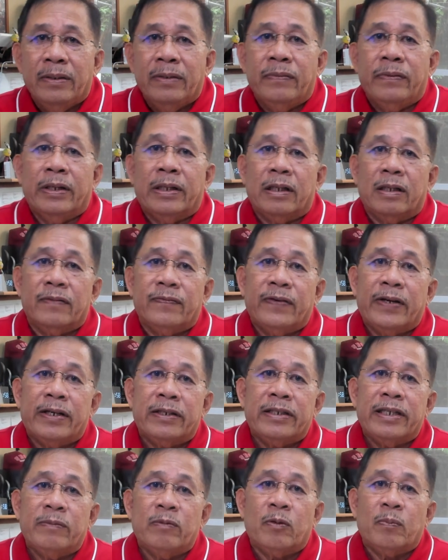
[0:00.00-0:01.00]
Well,
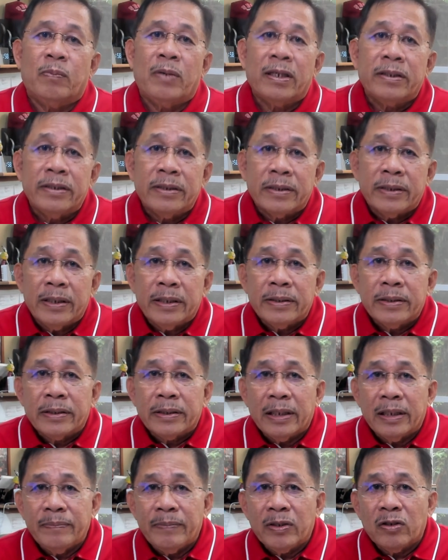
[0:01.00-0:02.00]
unfair labor practices
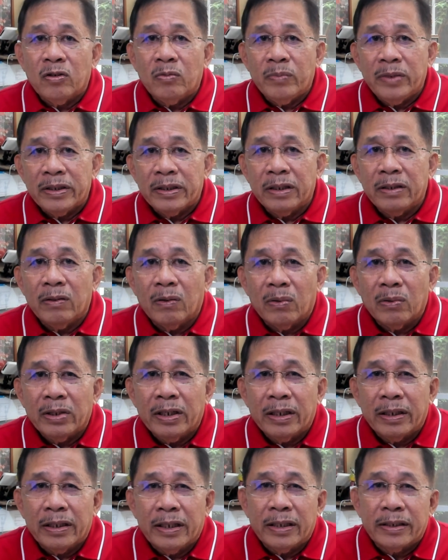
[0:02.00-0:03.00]
can be committed only
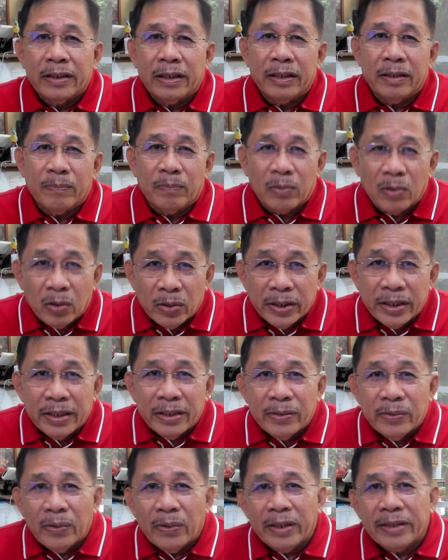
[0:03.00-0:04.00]
against an
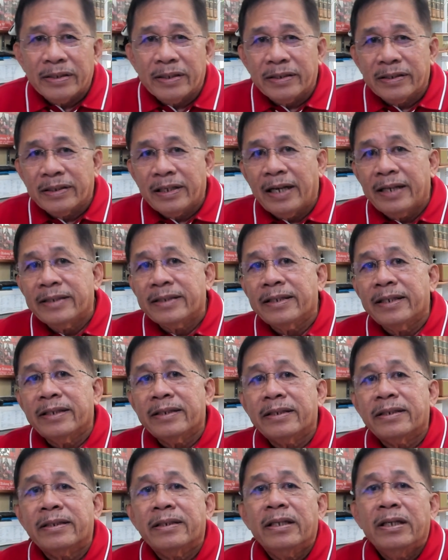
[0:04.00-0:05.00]
employee who
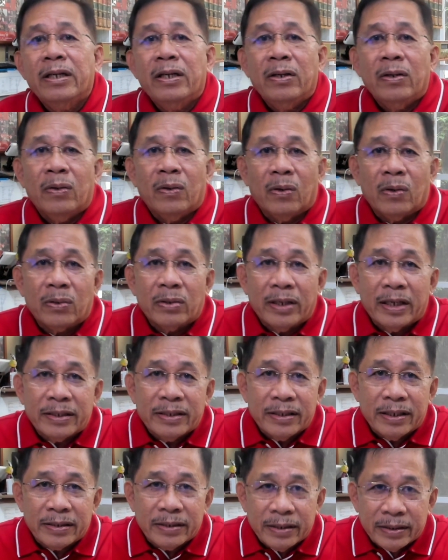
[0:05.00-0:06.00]
exercises or
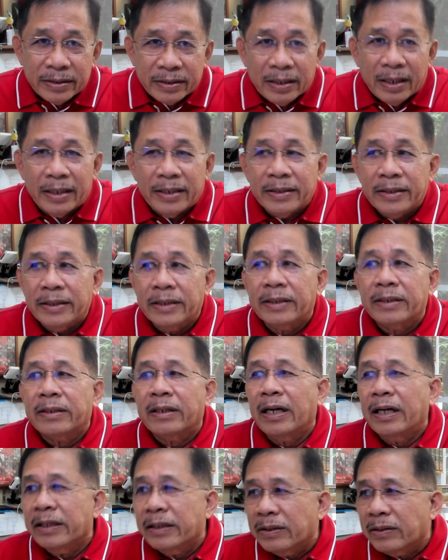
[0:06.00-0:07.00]
has exercised his
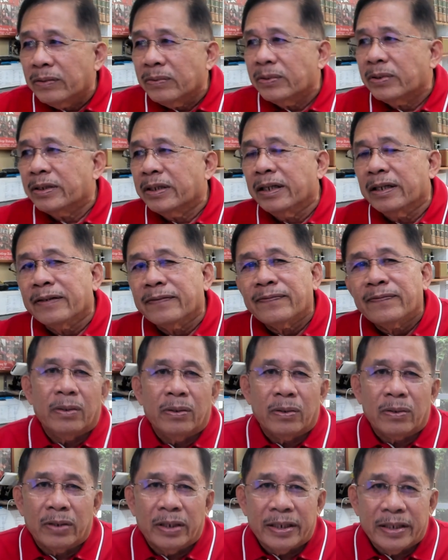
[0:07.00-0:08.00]
right to
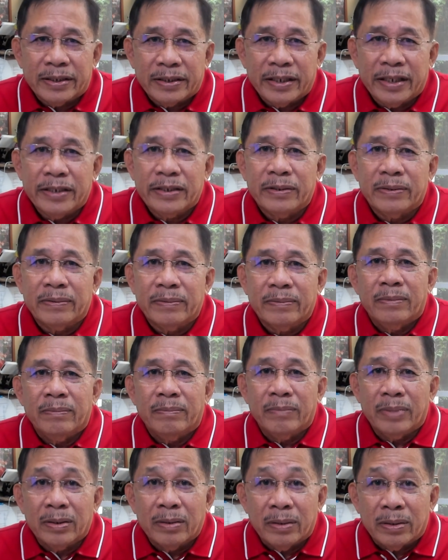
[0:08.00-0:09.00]
self-organization,
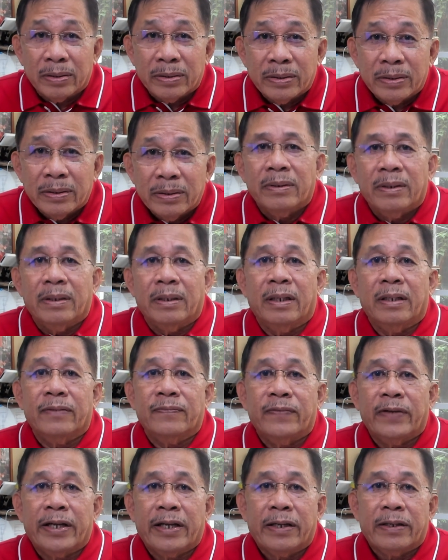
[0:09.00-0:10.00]
because
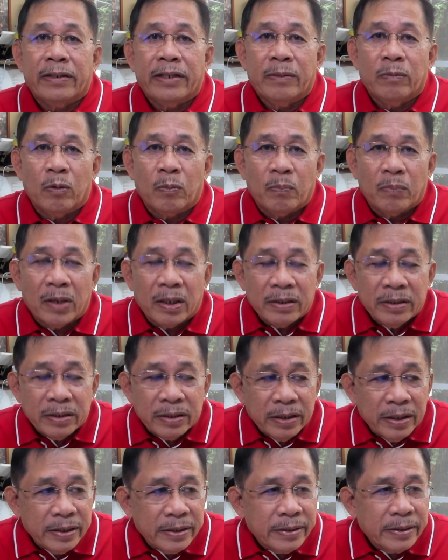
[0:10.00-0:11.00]
unfair labor
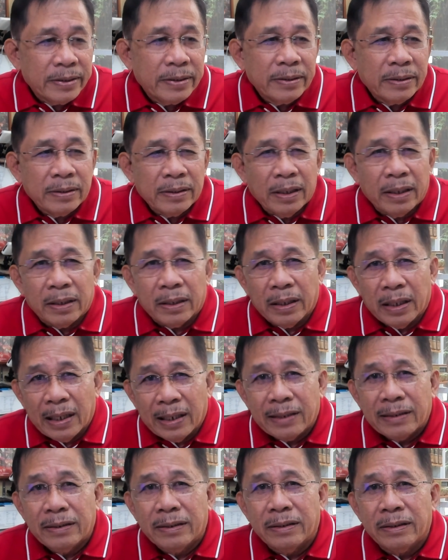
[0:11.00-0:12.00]
practices are
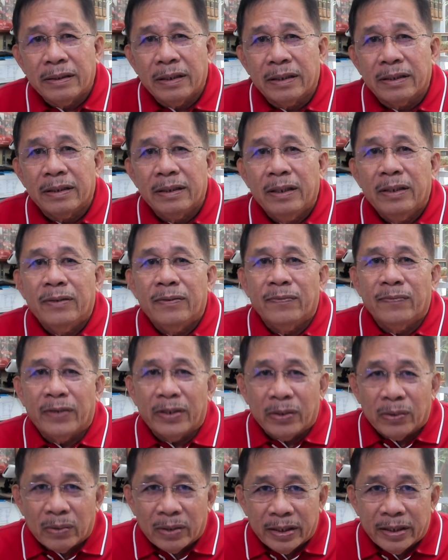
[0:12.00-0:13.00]
acts that
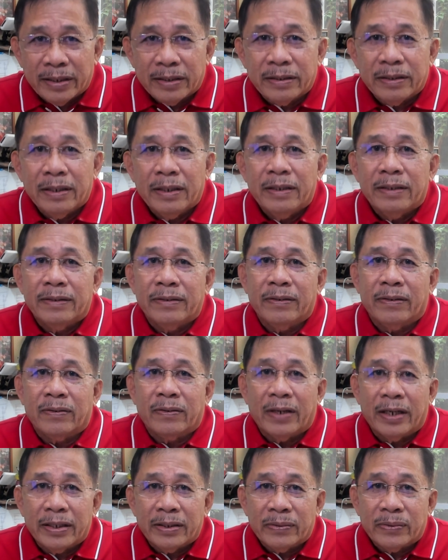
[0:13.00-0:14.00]
violate the
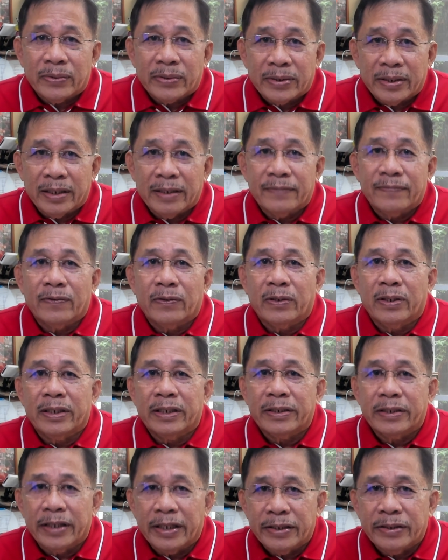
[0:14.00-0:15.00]
right to
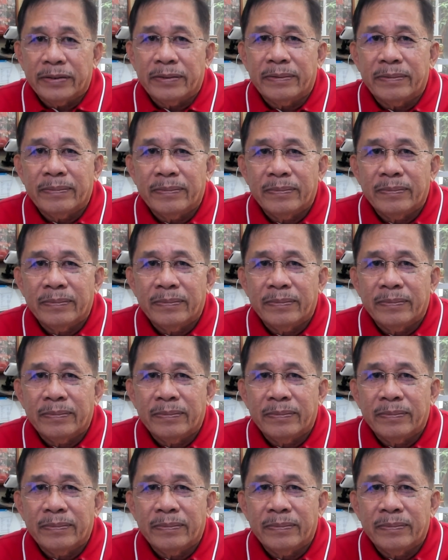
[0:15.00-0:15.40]
self-organization.